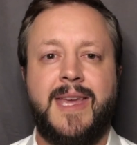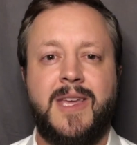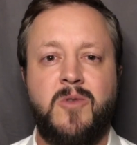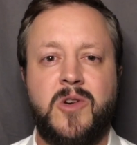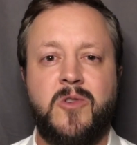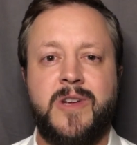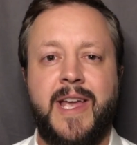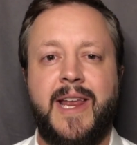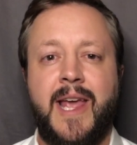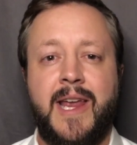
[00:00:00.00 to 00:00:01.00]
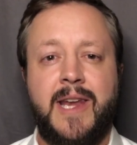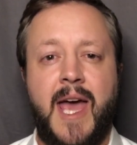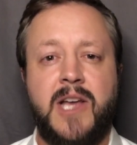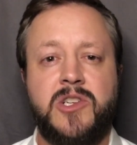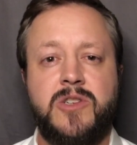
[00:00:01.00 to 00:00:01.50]
It would create a
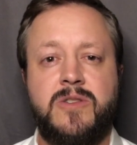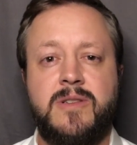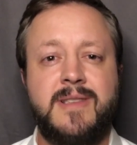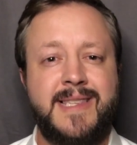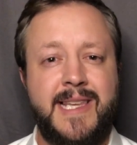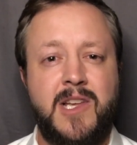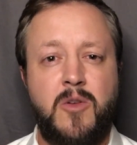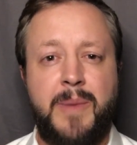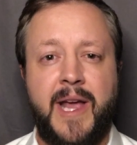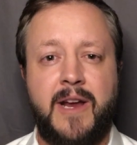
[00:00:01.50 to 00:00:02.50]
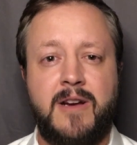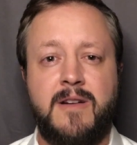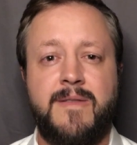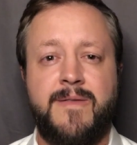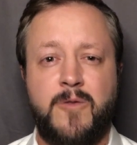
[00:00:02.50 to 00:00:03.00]
national,
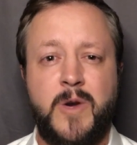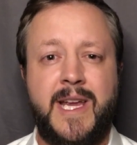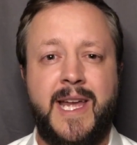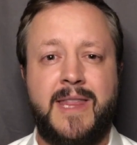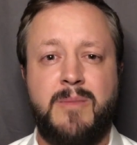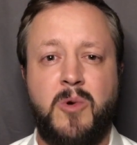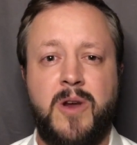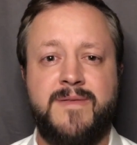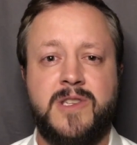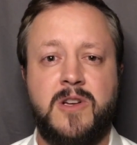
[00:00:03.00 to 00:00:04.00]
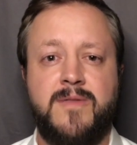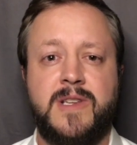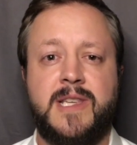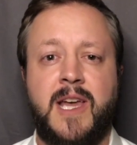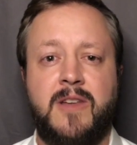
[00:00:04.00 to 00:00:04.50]
single-payer, free at the point of
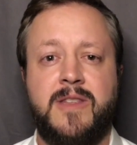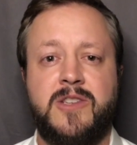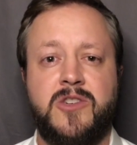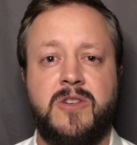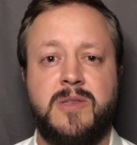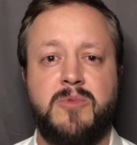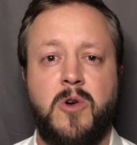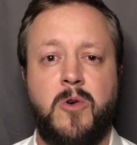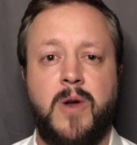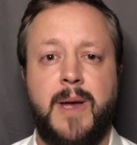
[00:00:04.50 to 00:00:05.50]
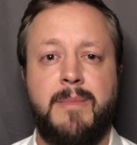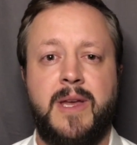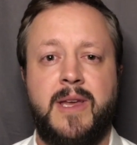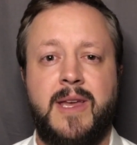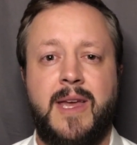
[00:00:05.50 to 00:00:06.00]
service health insurance program
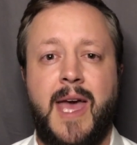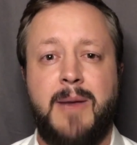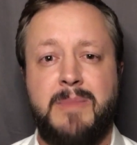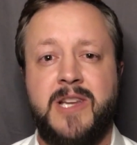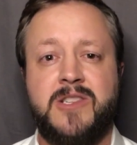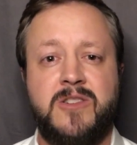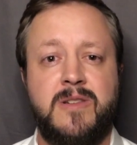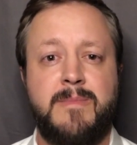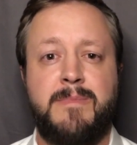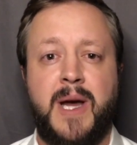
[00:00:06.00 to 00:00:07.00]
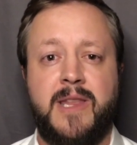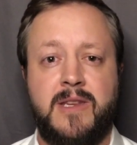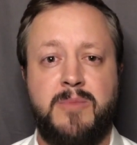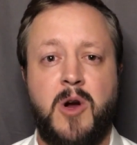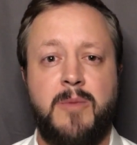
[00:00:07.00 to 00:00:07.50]
administered by the
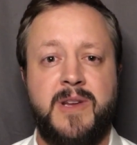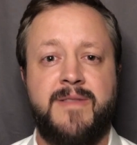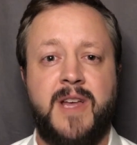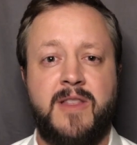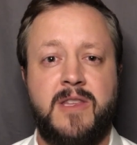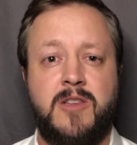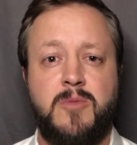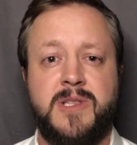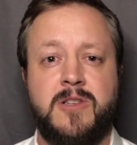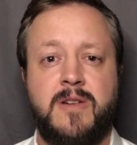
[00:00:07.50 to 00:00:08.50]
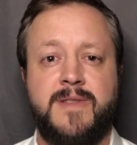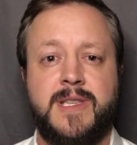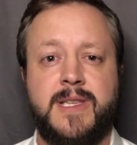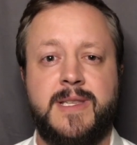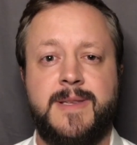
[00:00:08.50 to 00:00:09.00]
Department of Health and Human
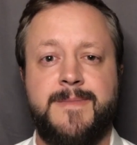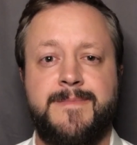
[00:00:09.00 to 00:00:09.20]
Services.